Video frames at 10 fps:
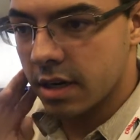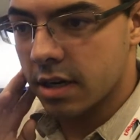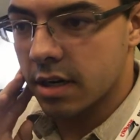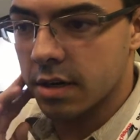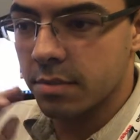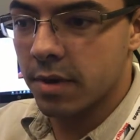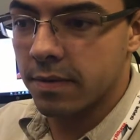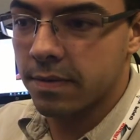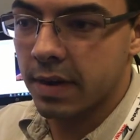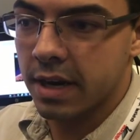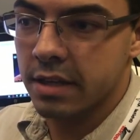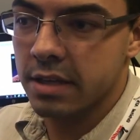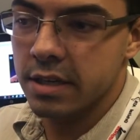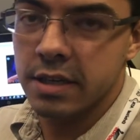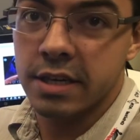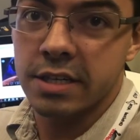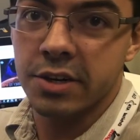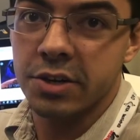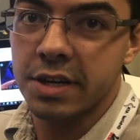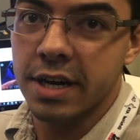Um, finally can
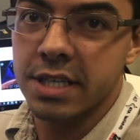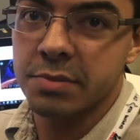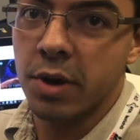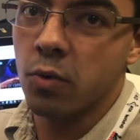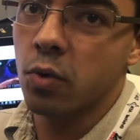tell you guys about